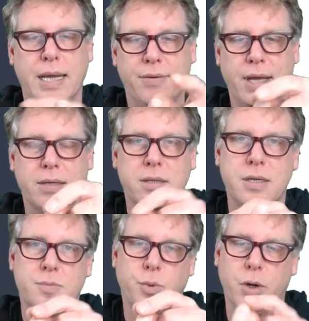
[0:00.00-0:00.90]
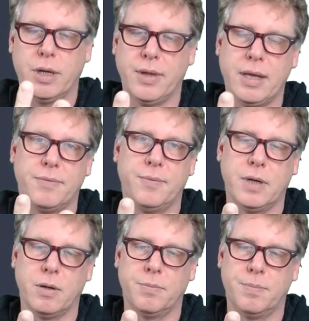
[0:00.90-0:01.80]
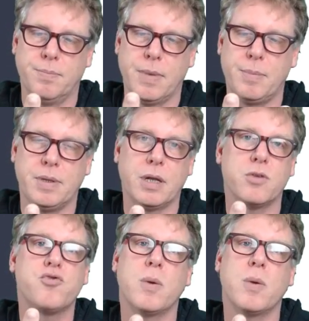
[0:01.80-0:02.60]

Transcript: If they get to this point and they've maybe done a